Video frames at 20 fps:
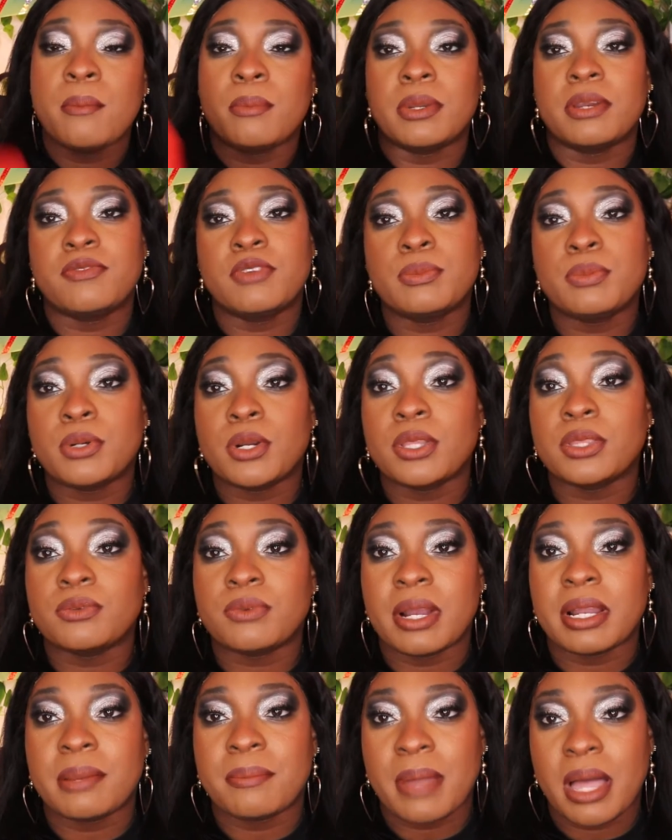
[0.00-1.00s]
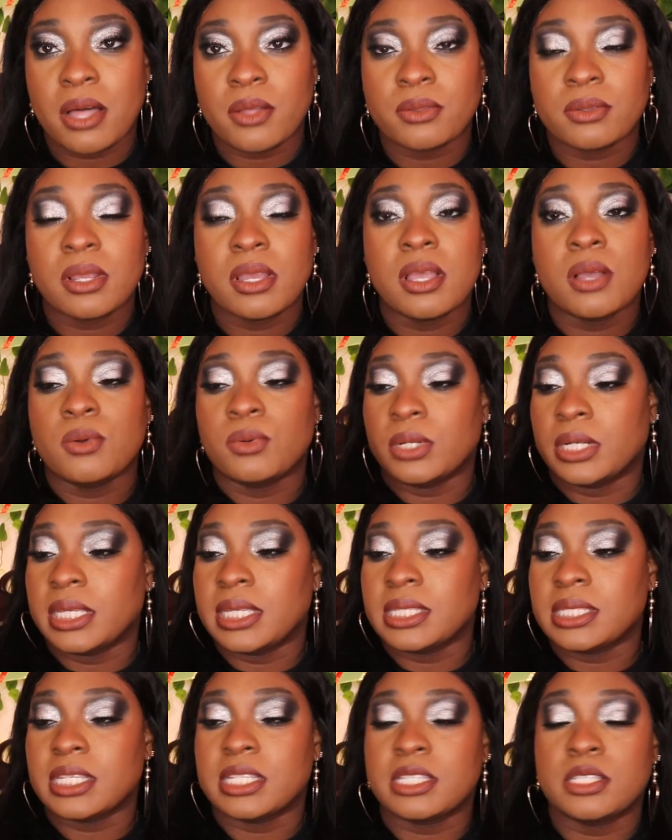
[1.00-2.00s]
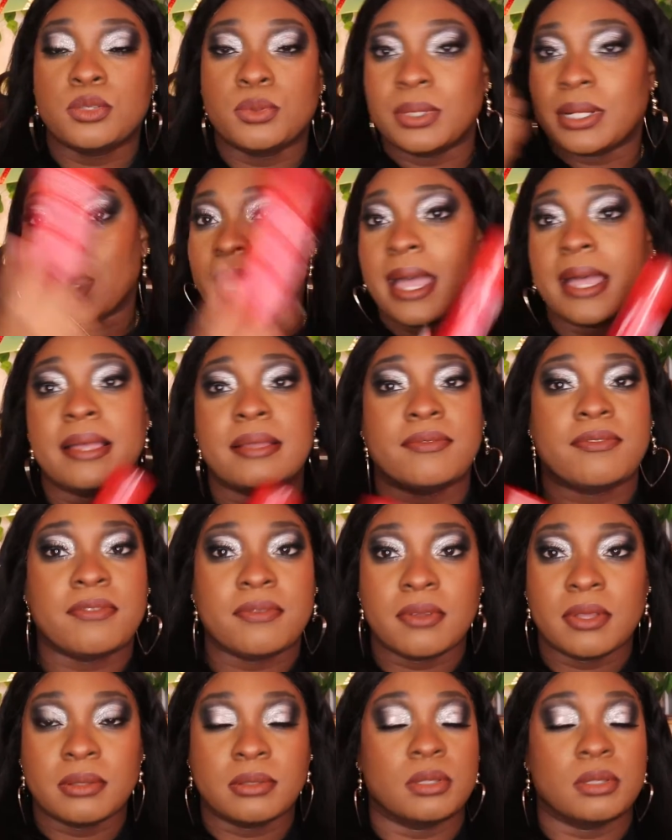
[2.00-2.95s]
but if you put on the right amount where he says do an F